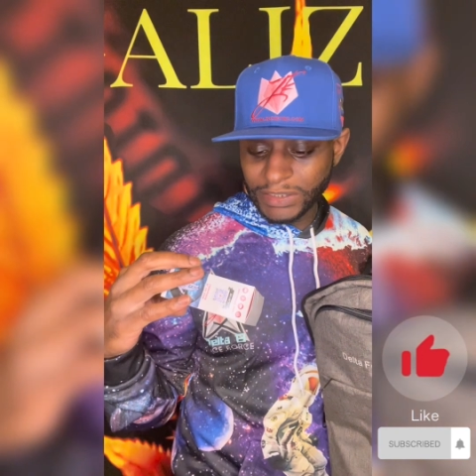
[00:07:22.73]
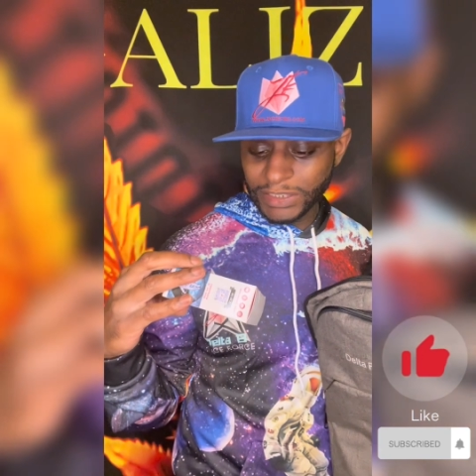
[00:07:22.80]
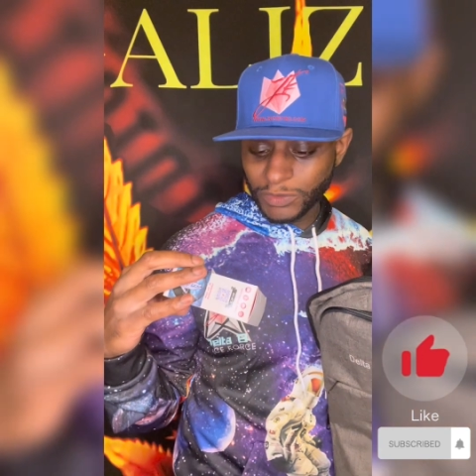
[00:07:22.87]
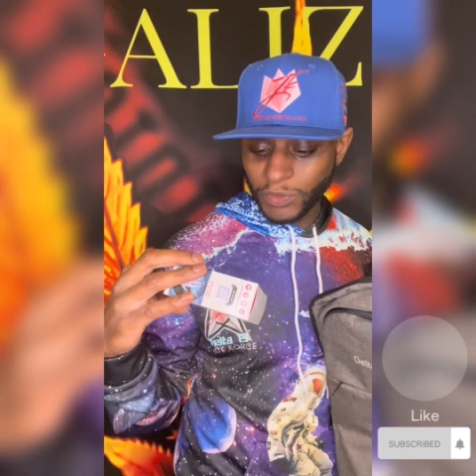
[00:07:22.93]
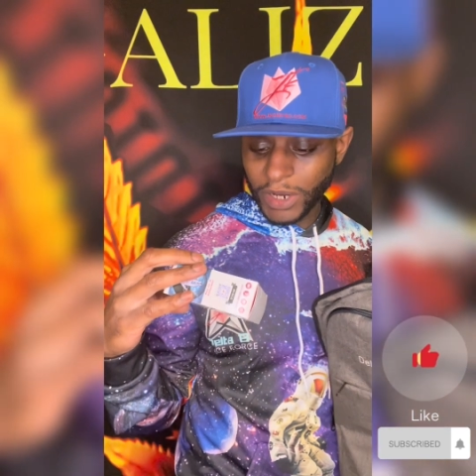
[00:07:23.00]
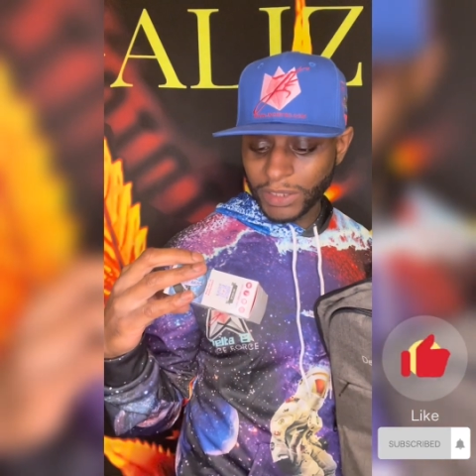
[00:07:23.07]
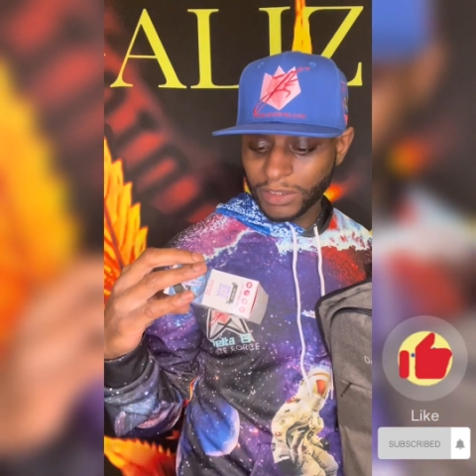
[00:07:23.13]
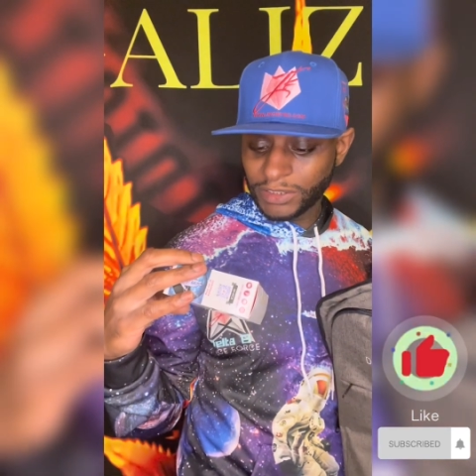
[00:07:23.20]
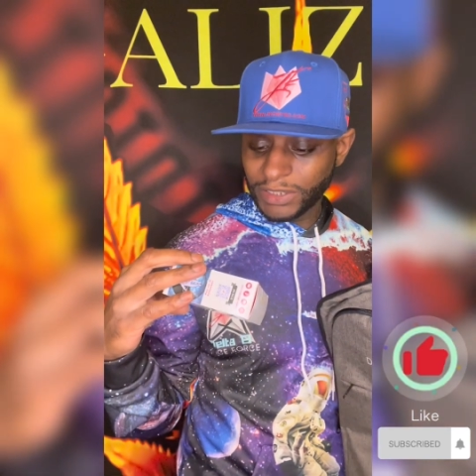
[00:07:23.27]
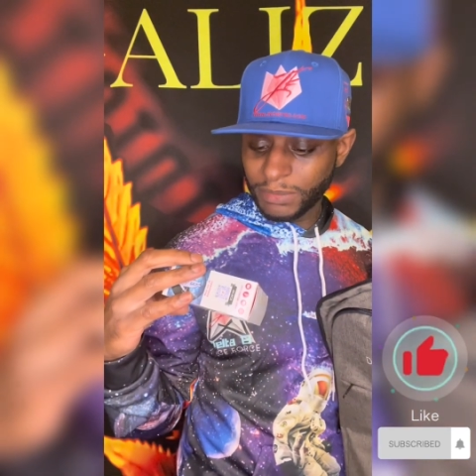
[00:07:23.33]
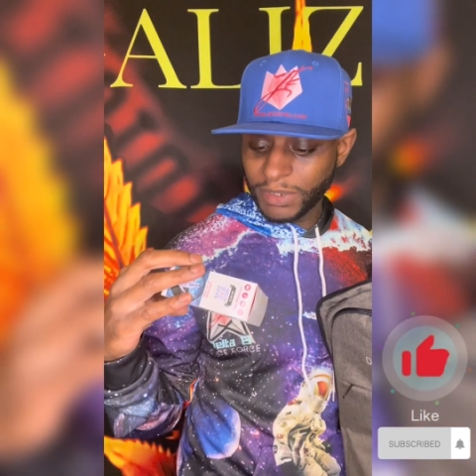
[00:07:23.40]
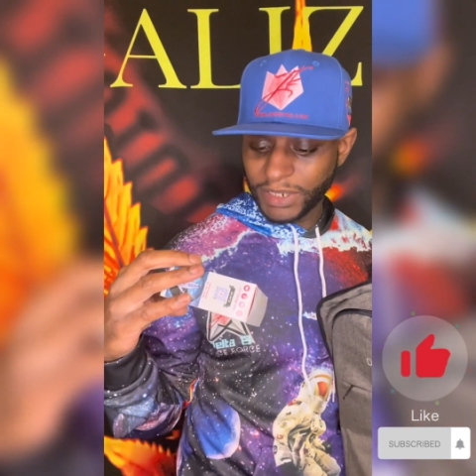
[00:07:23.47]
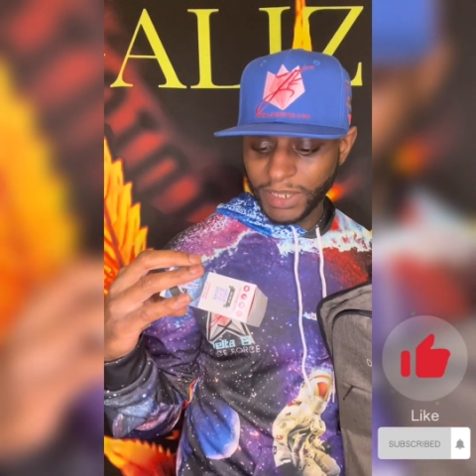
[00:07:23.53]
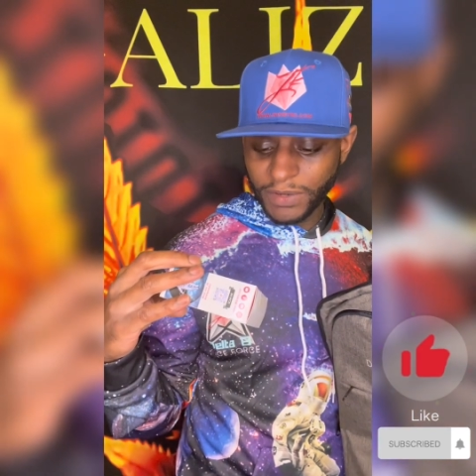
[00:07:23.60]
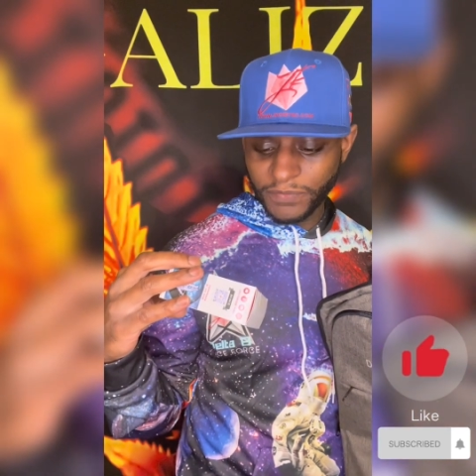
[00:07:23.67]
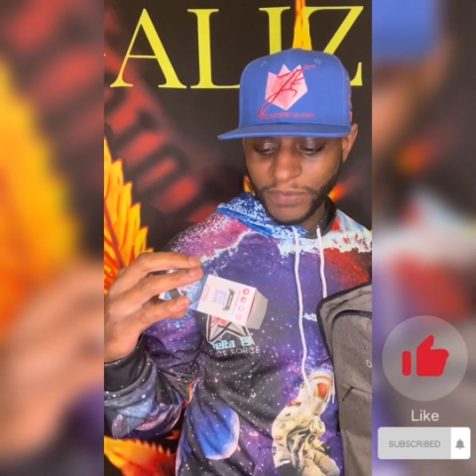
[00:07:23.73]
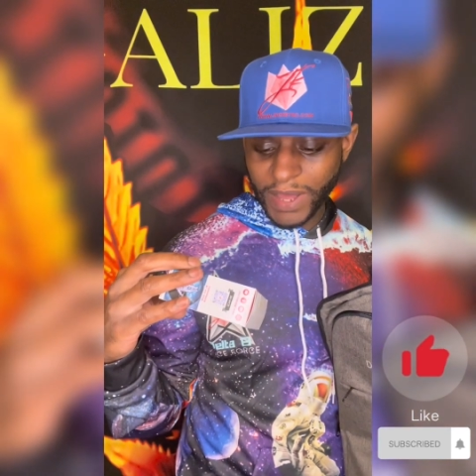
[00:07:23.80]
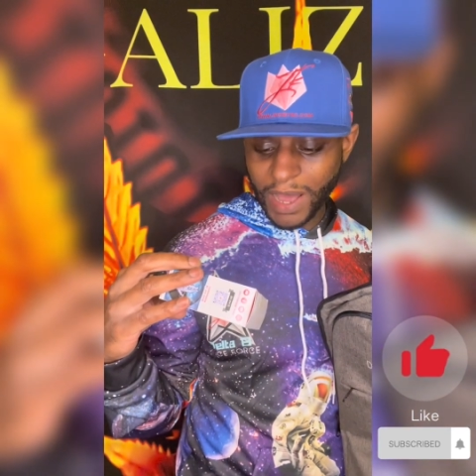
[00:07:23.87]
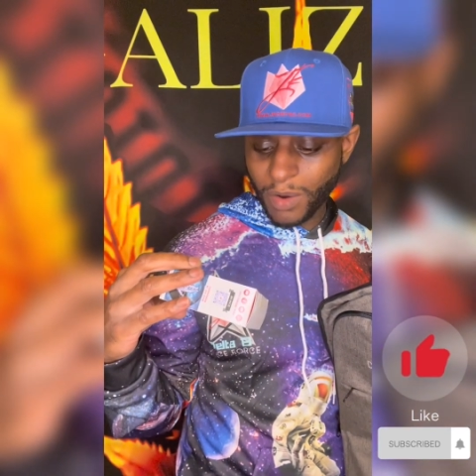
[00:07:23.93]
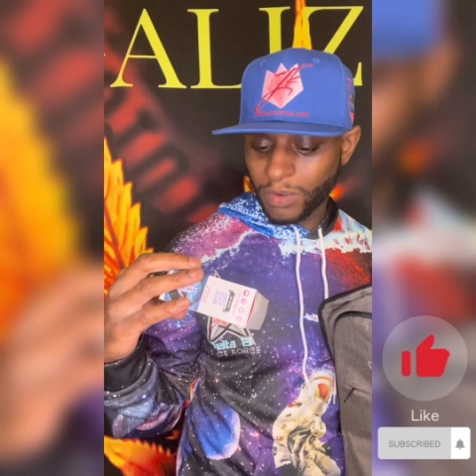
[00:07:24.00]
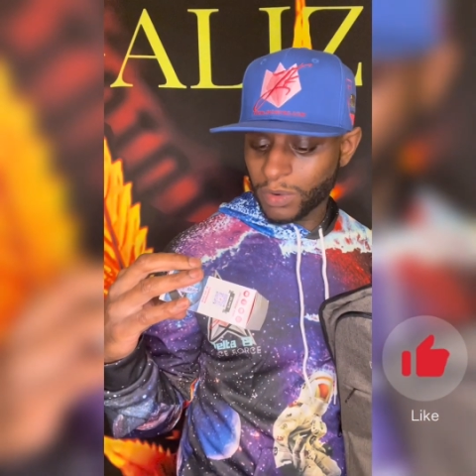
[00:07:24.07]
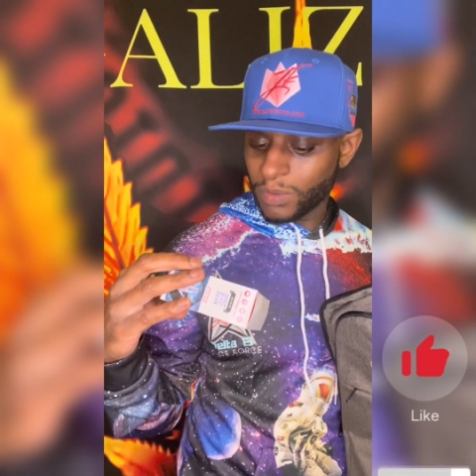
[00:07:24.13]
just regular CBD
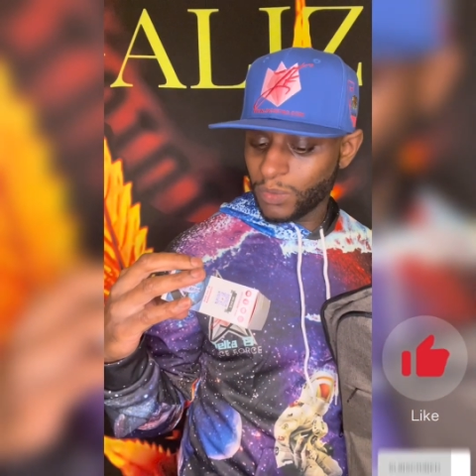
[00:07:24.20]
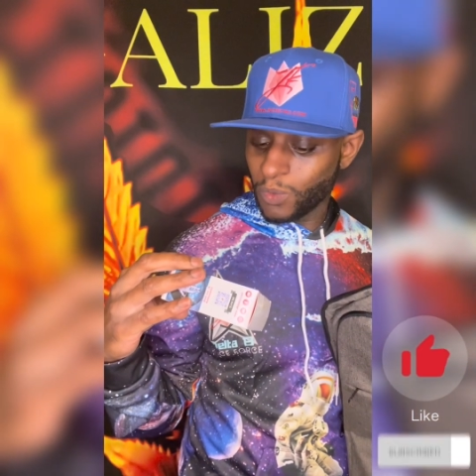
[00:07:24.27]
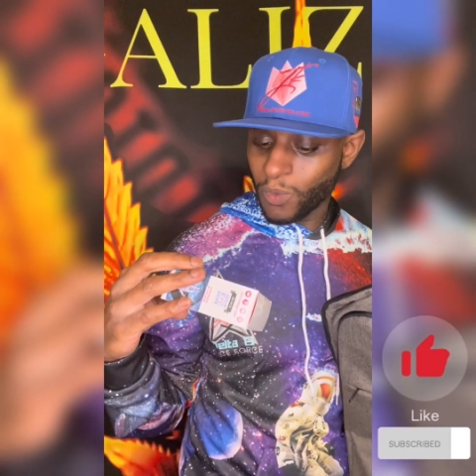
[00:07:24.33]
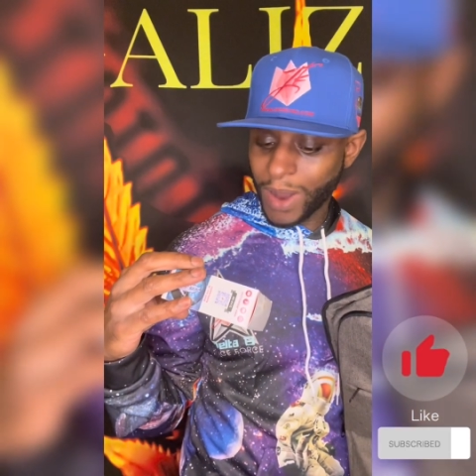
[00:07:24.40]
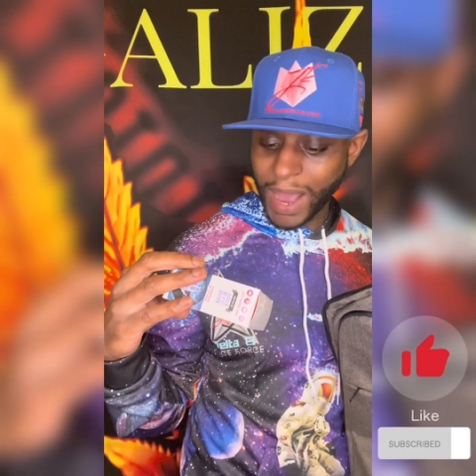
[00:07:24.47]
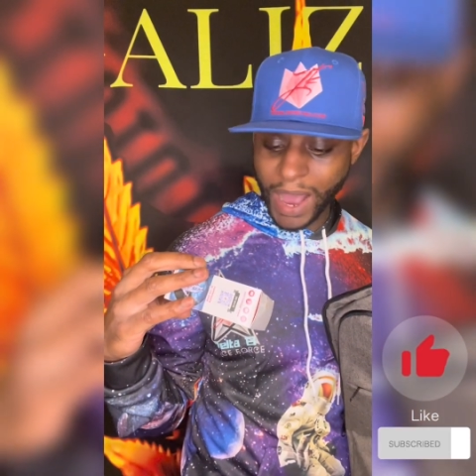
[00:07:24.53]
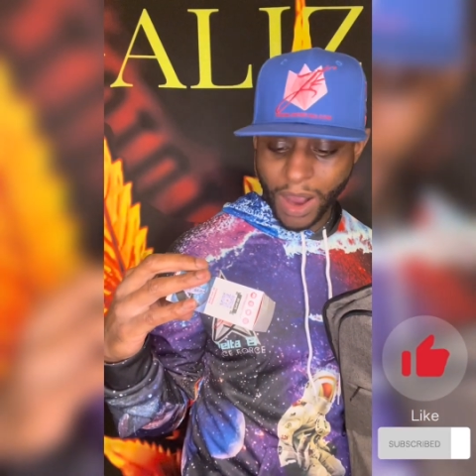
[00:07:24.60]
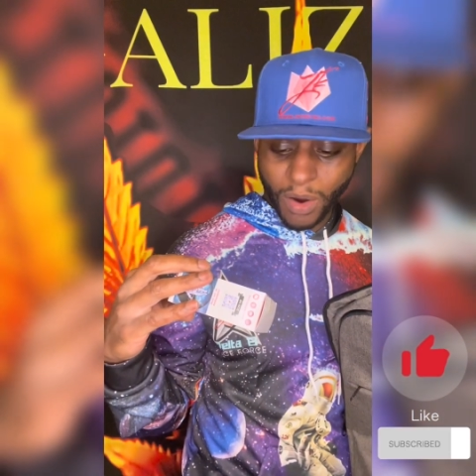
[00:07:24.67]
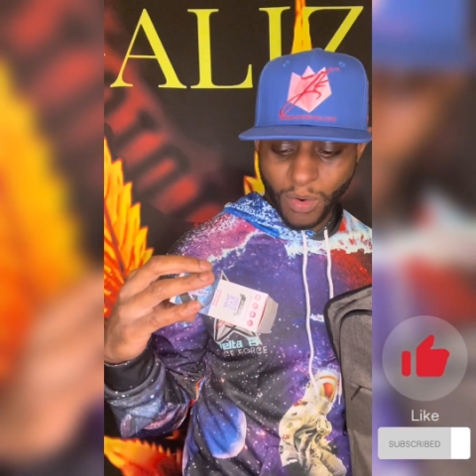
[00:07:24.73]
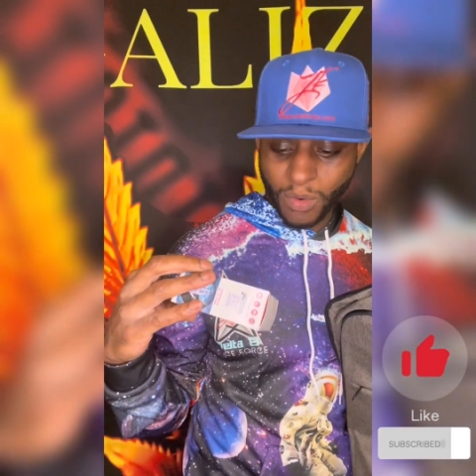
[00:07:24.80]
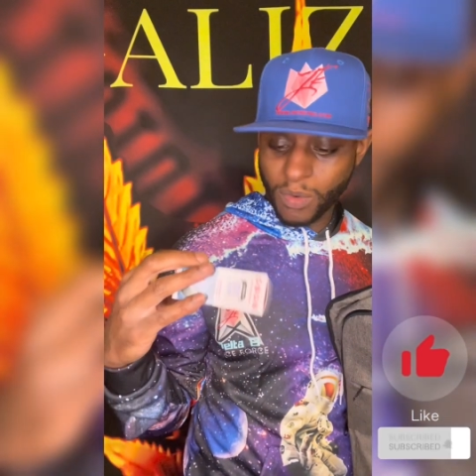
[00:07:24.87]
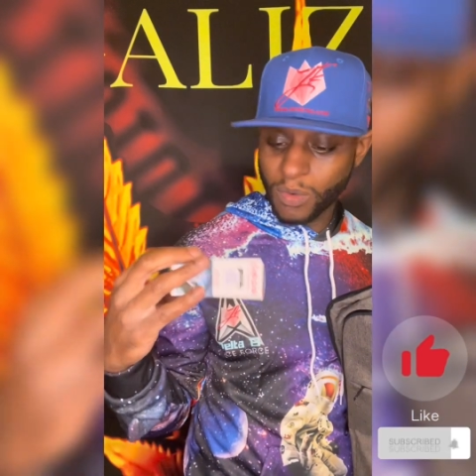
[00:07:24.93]
flour. Wow.